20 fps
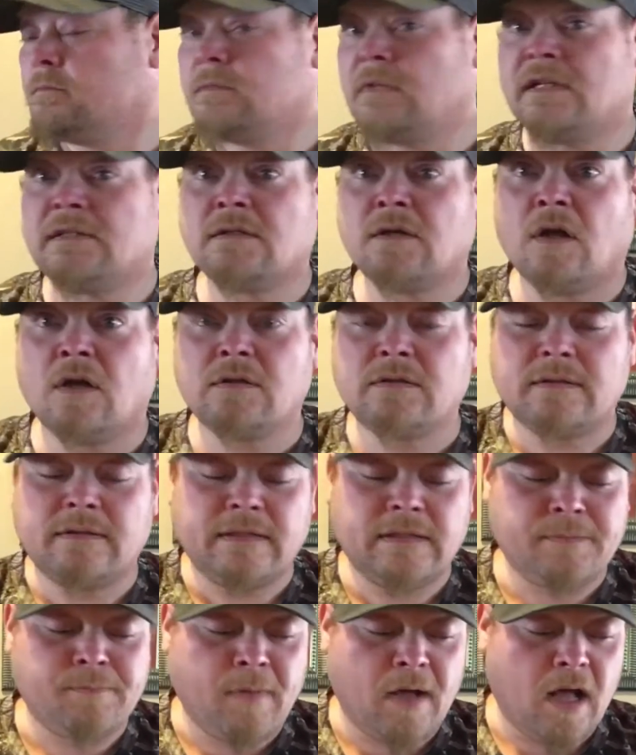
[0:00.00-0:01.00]
That's all to
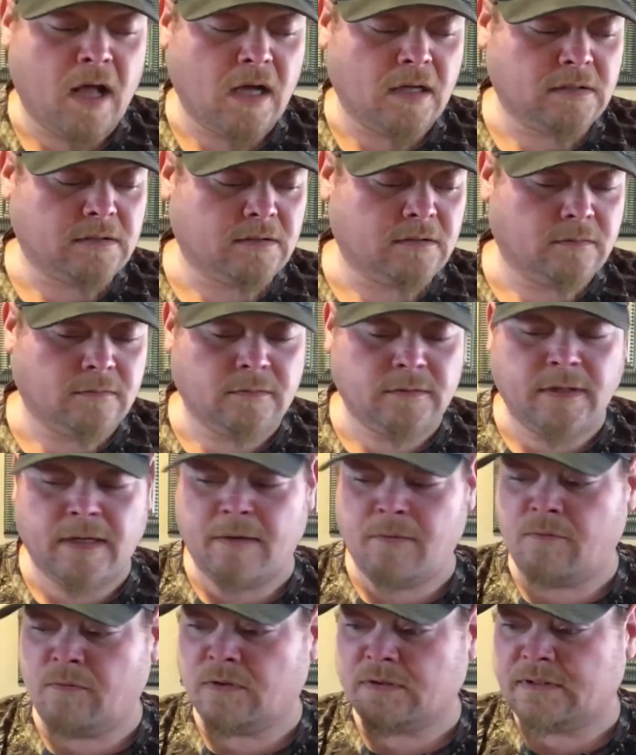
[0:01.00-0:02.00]
this box.
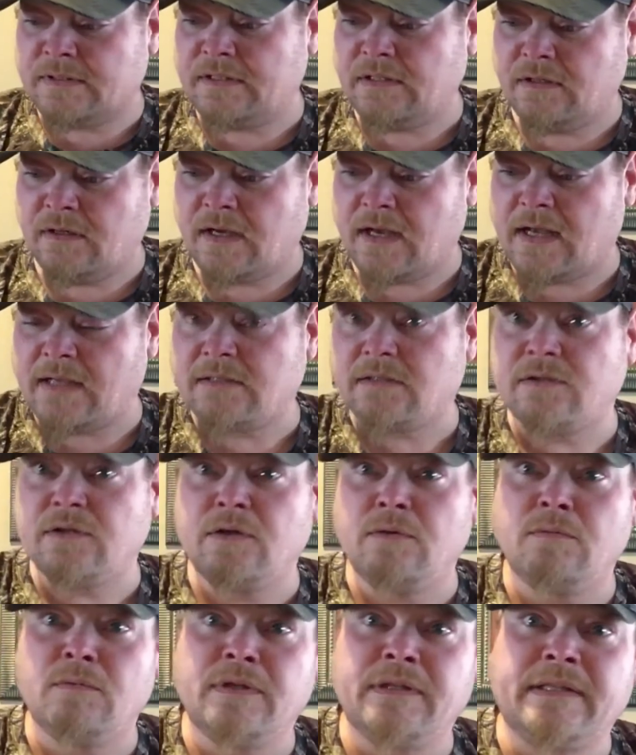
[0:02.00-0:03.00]
We'll see you guys
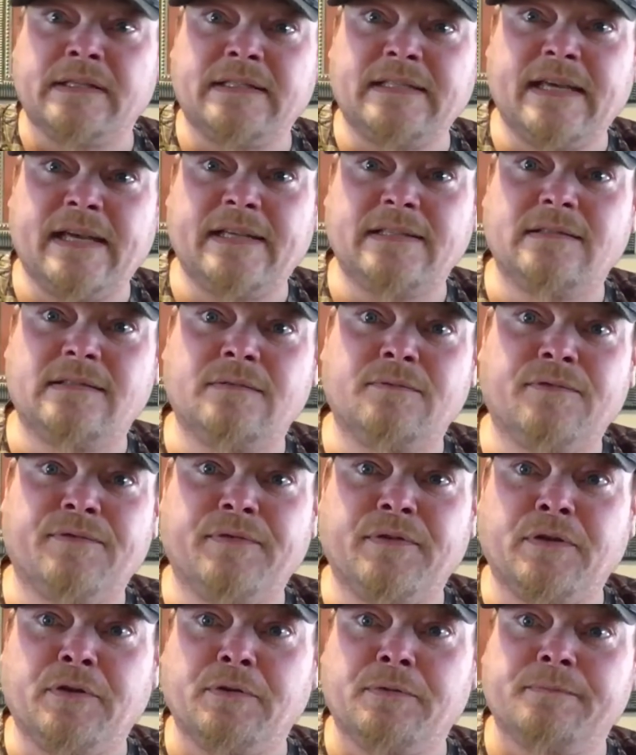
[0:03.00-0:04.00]
soon with the test and
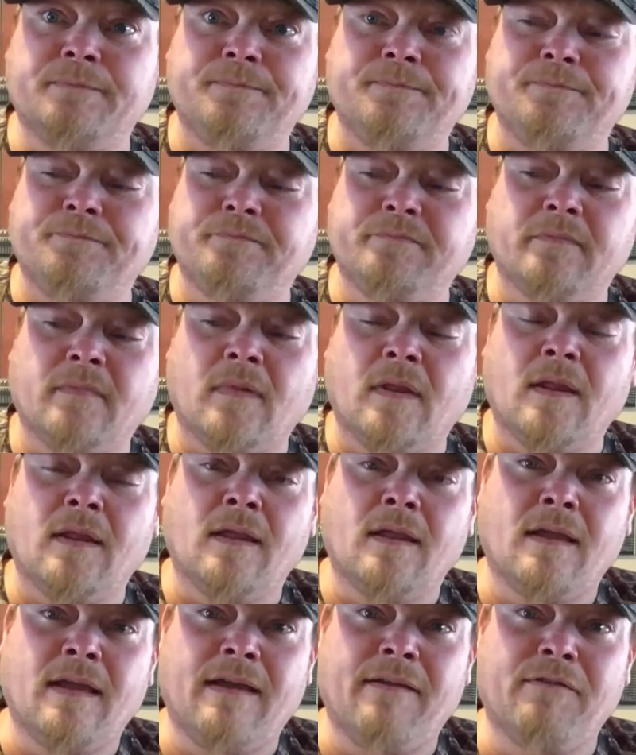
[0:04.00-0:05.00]
review.
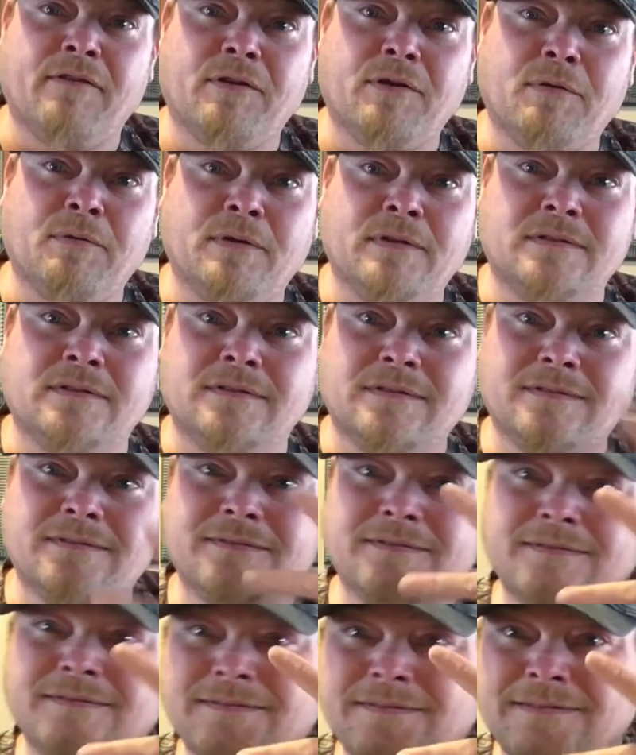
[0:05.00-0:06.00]
Have a good one.
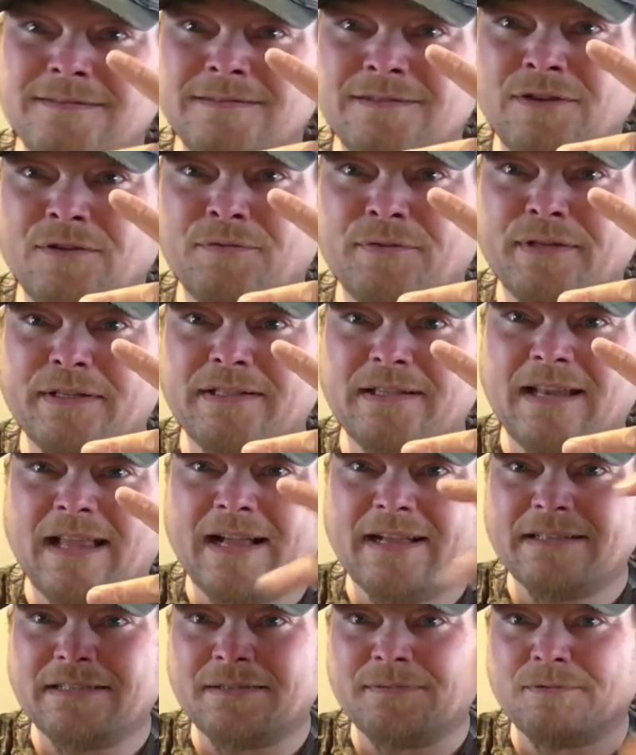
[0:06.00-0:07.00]
Don't forget to
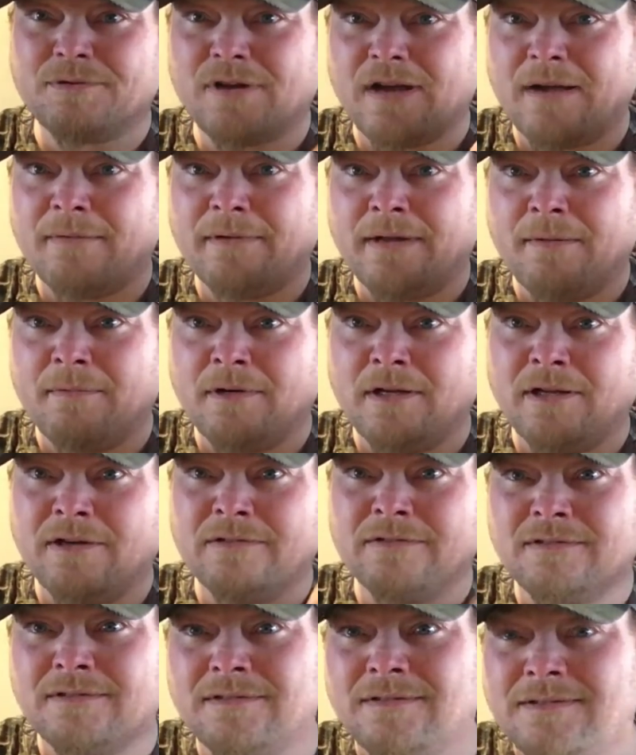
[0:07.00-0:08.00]
like and subscribe down below.
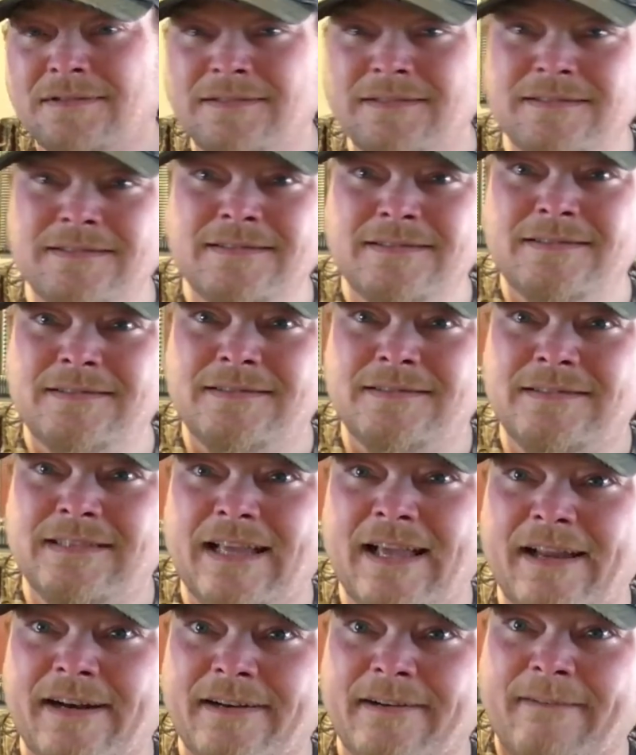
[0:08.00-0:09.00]

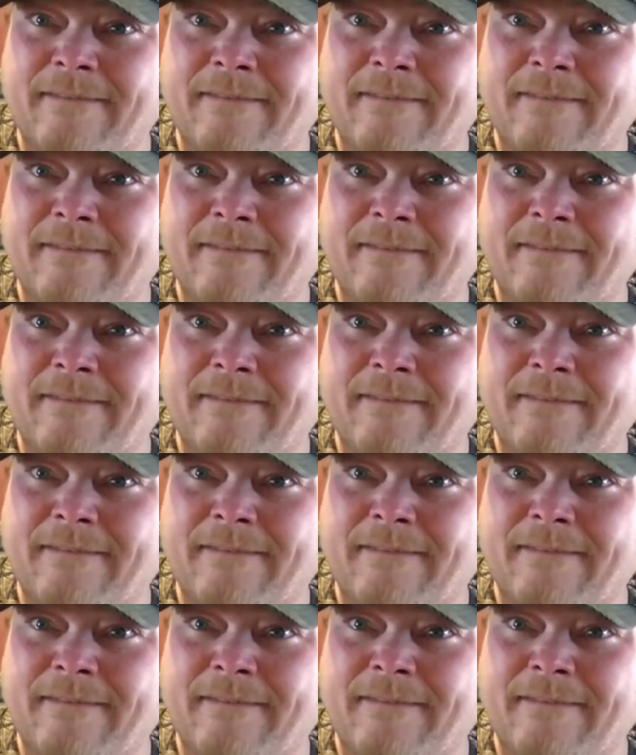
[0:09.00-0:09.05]
Later.